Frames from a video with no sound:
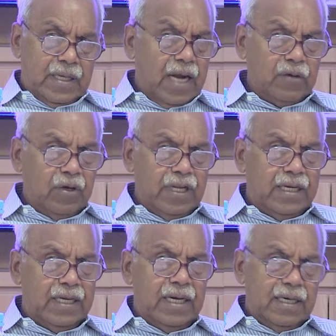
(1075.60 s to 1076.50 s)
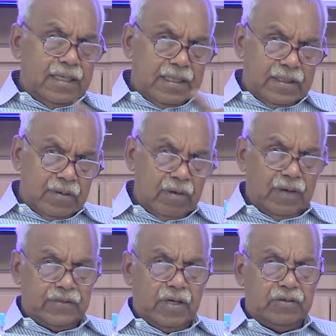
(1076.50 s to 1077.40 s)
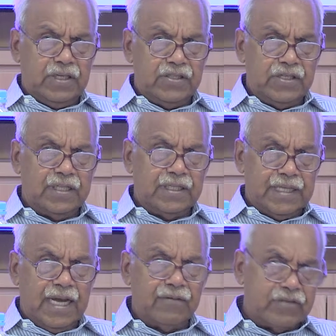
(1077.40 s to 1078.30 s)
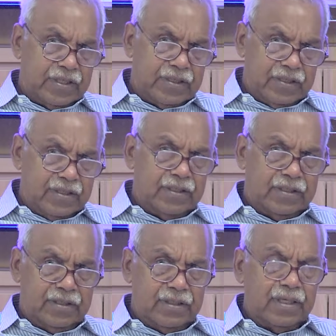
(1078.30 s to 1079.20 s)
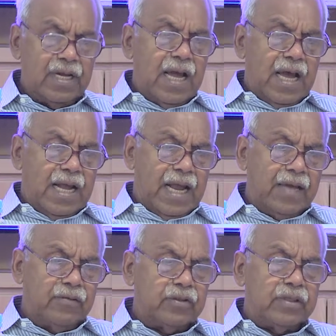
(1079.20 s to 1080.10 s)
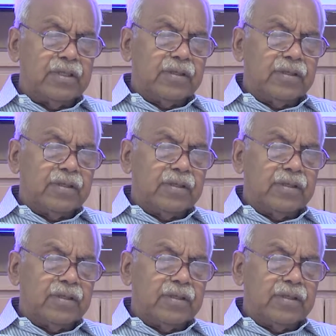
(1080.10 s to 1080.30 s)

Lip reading: Not only India, whole of South Asia that I have said, and I would